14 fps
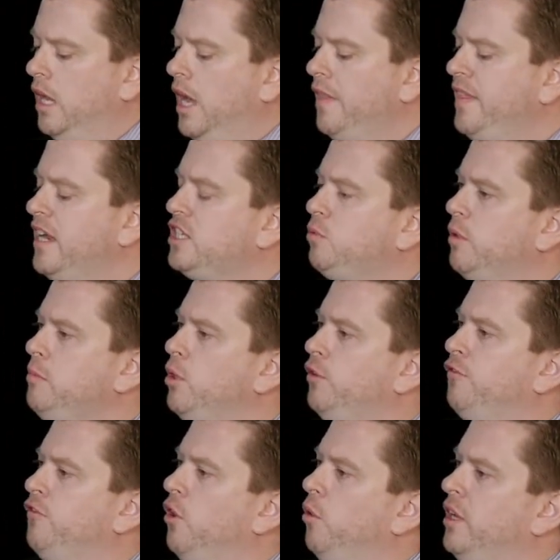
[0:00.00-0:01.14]
And then as we
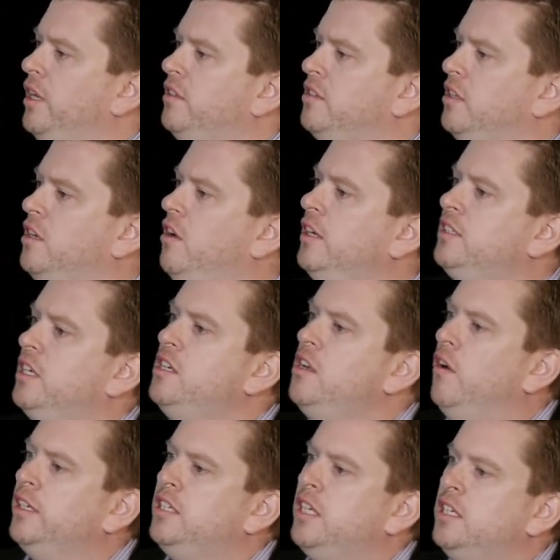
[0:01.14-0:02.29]
move forward into the
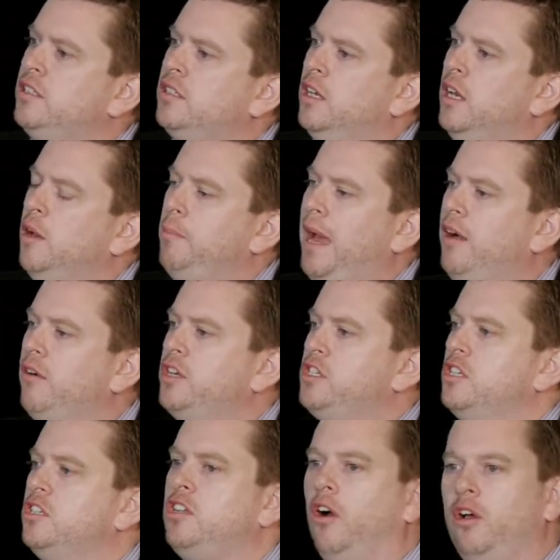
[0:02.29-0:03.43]
1990s, parish
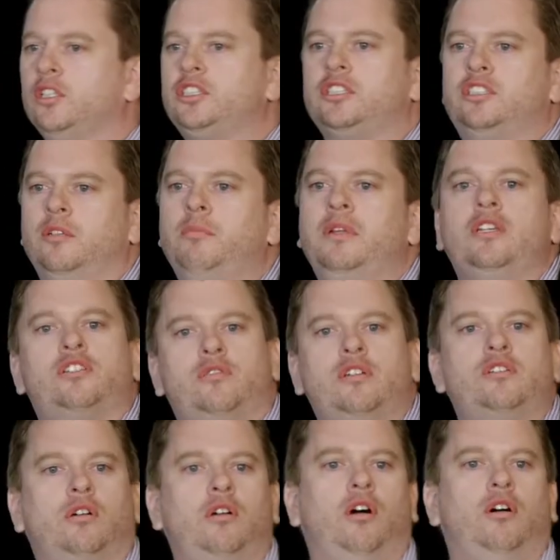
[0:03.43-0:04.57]
and diocesan ministry
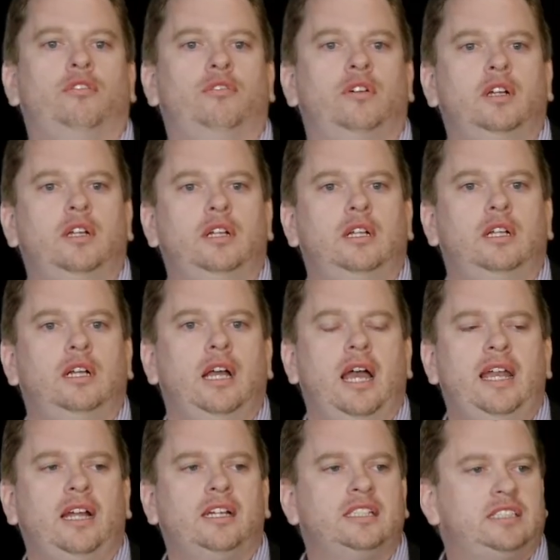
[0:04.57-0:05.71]
took off,
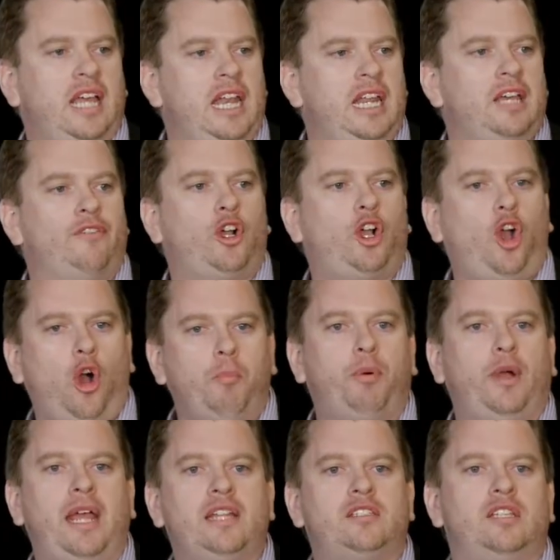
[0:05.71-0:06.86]
an understanding of a
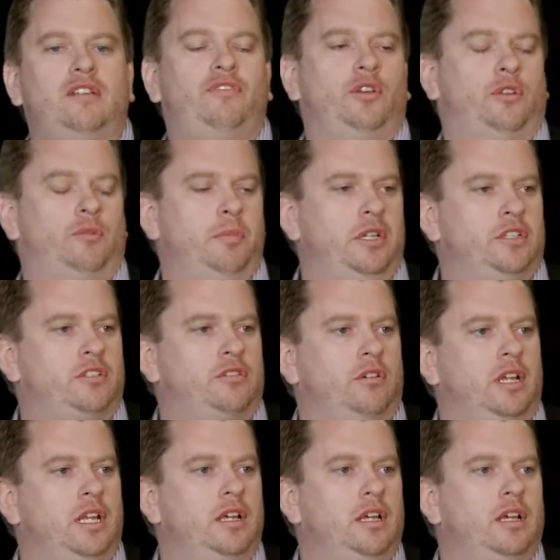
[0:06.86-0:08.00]
comprehensive youth
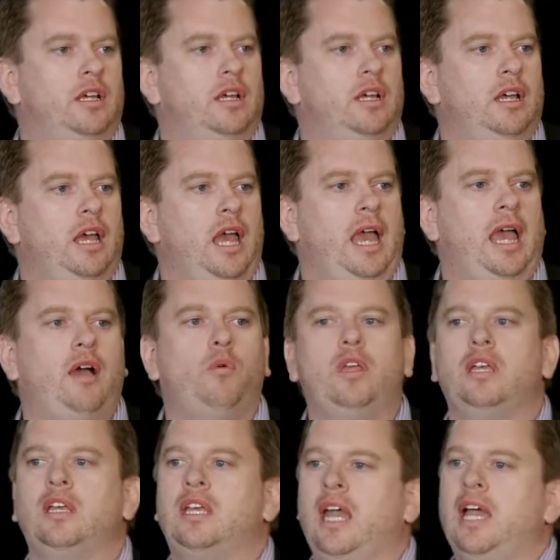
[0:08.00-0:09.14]
ministry. How are
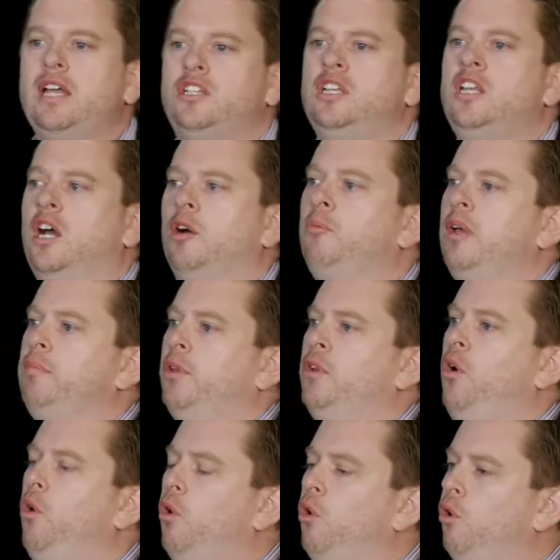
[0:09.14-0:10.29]
we engaging young people in
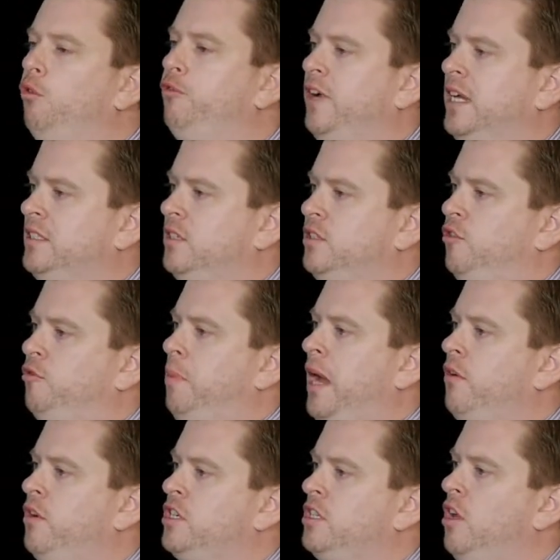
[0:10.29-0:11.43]
all facets of
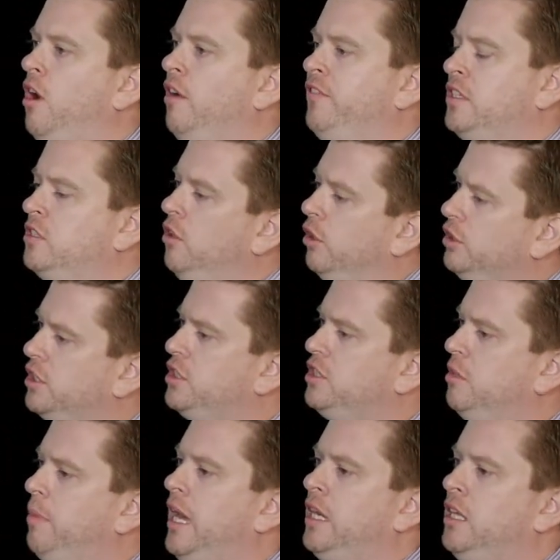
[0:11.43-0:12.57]
parish life? It's not just
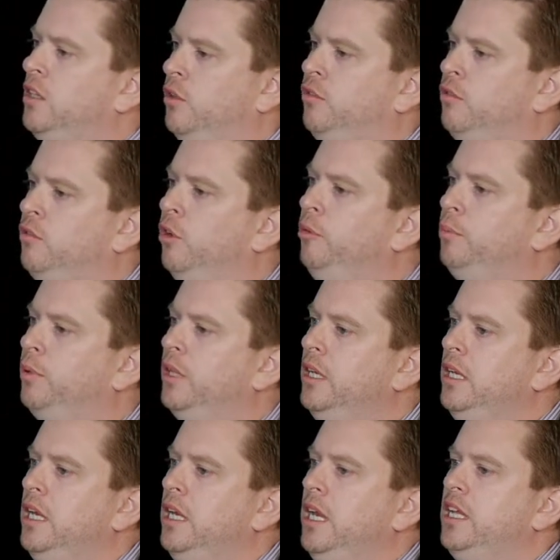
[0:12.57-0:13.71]
about a youth group,
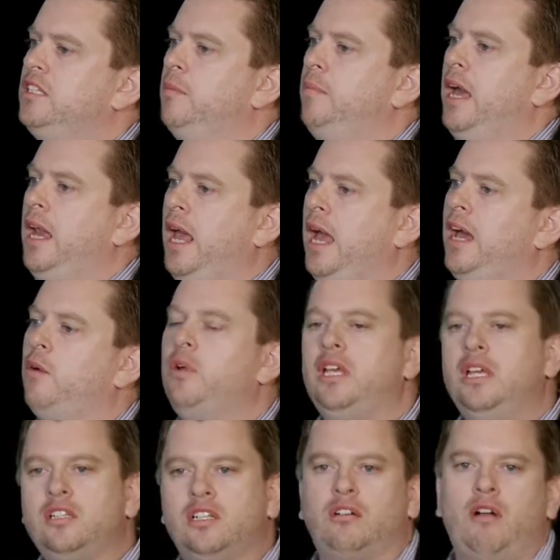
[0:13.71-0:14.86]
it's about how do we
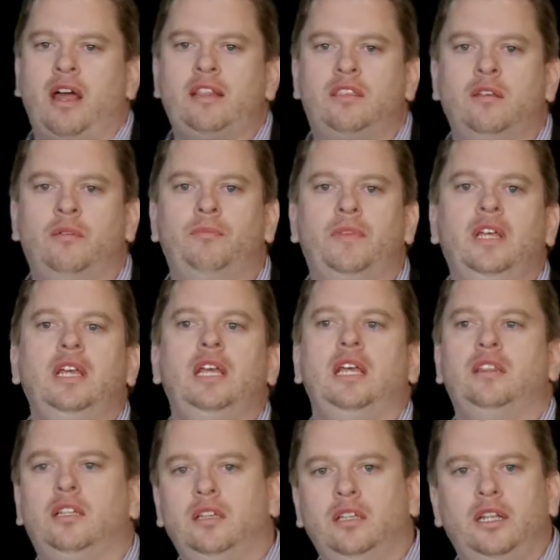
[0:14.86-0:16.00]
integrate them
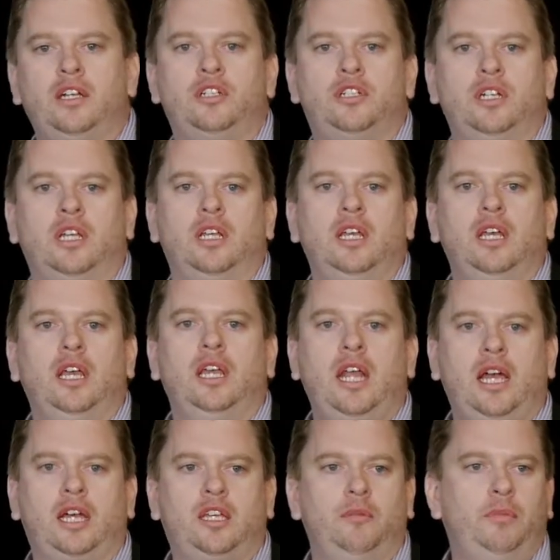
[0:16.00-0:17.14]
in the liturgy, in
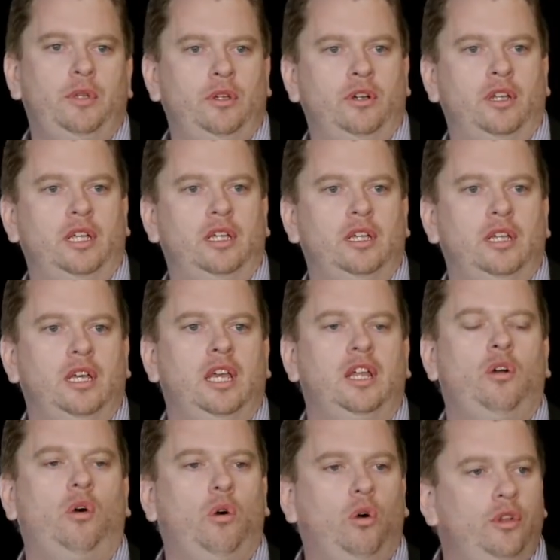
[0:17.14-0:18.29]
our community,
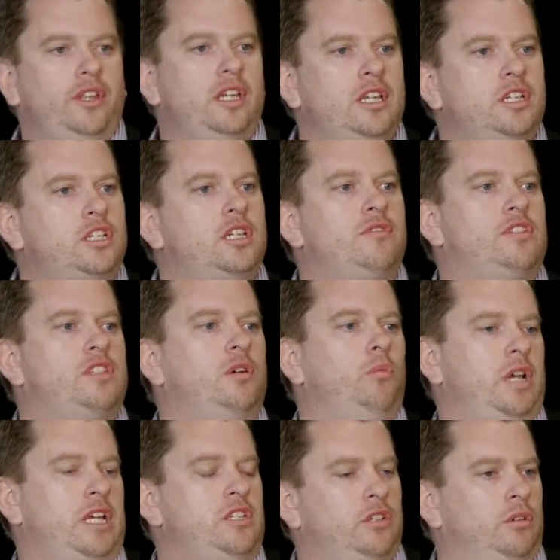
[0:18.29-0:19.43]
in all the initiatives that
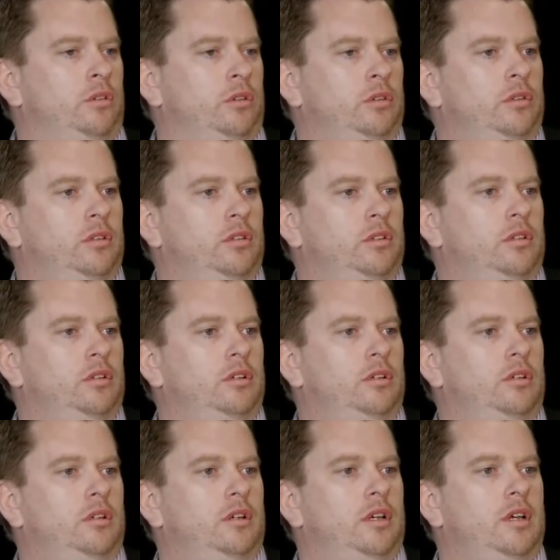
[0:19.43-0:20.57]
we do.
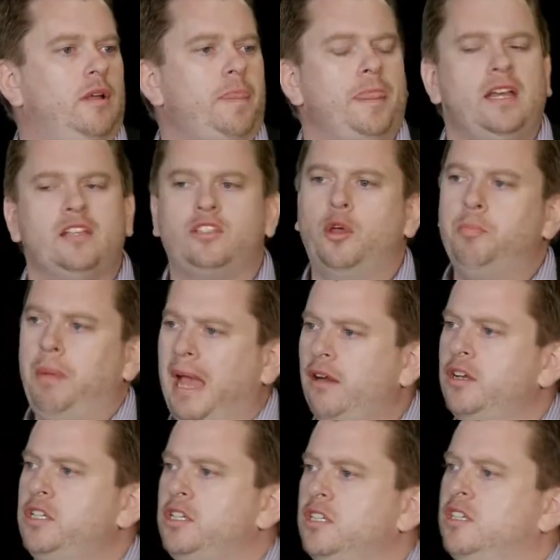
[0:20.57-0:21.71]
So,
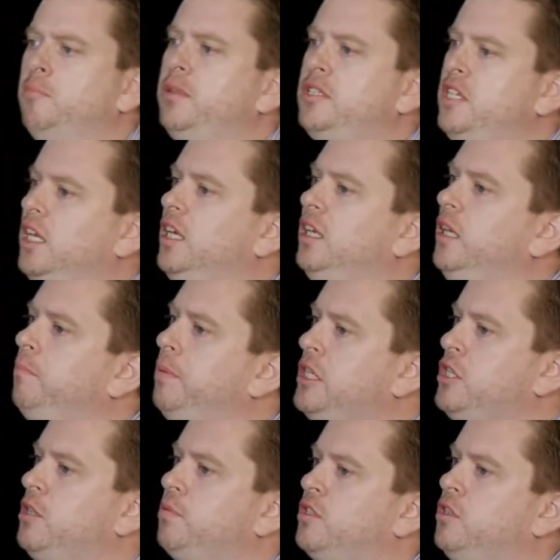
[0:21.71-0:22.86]
parishes and particularly
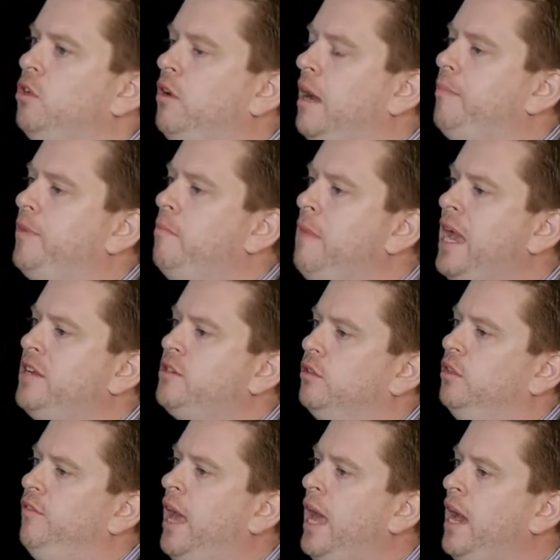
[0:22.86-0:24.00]
bishops took up the
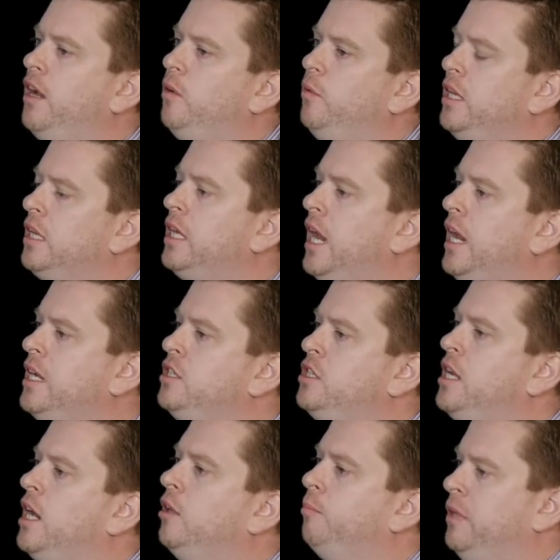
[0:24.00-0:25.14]
mantle of how do we engage
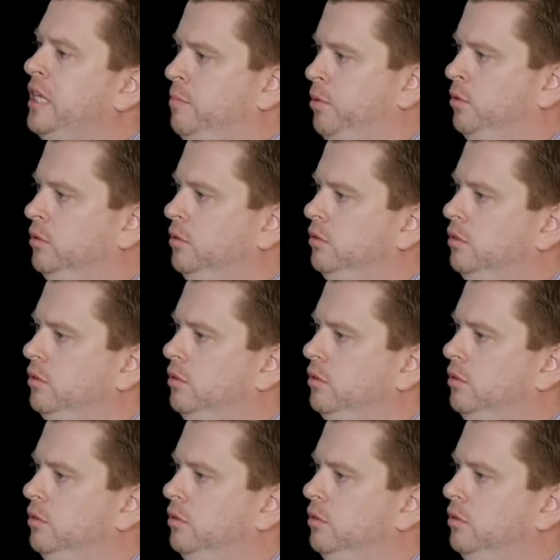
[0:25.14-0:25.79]
young people.